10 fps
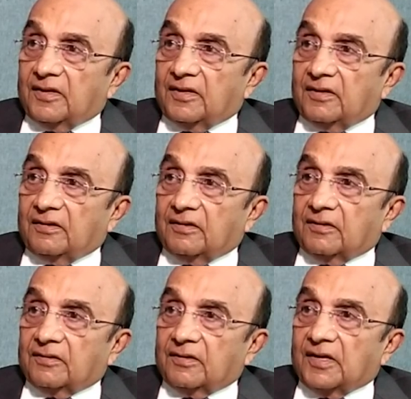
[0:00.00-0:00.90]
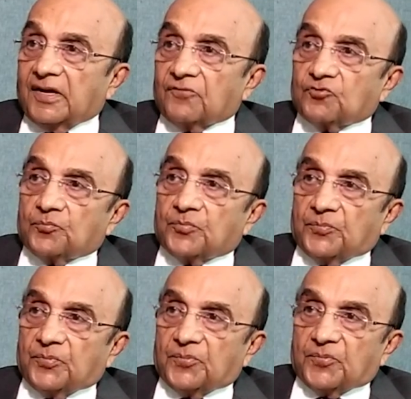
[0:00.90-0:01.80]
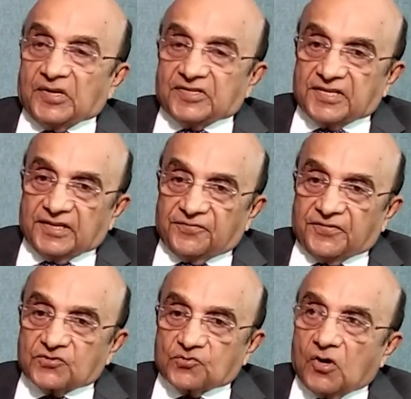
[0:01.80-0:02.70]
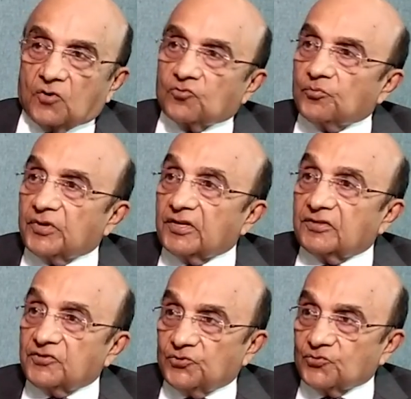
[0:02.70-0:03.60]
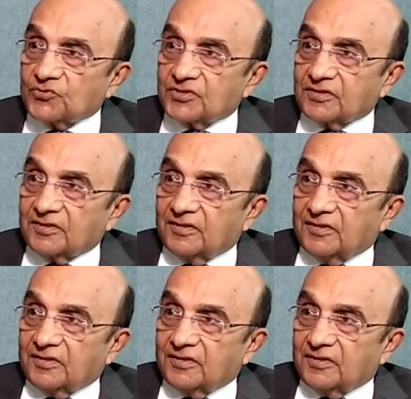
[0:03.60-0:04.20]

then I have to prepare myself as to how to break the news.